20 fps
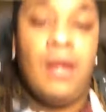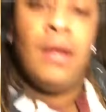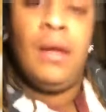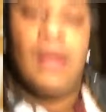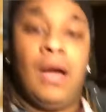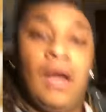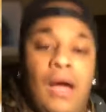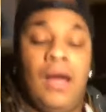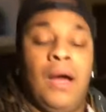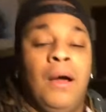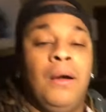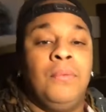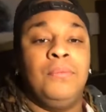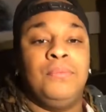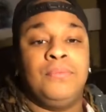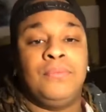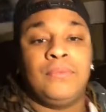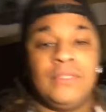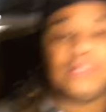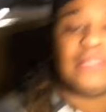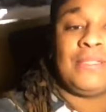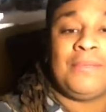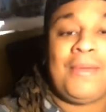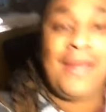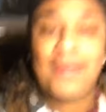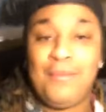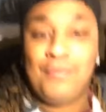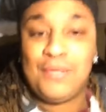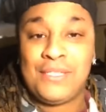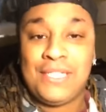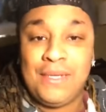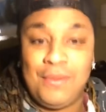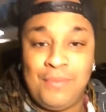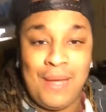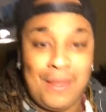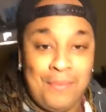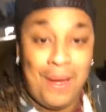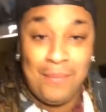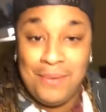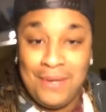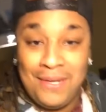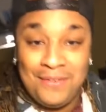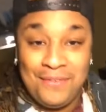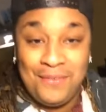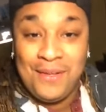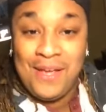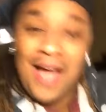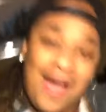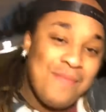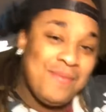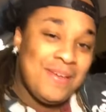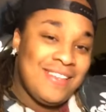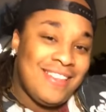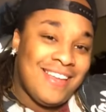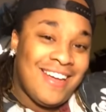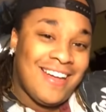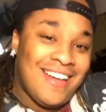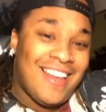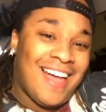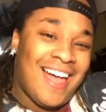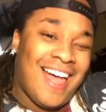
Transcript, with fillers: Um, if somebody in Brazil pay my booking fee, I'll be there.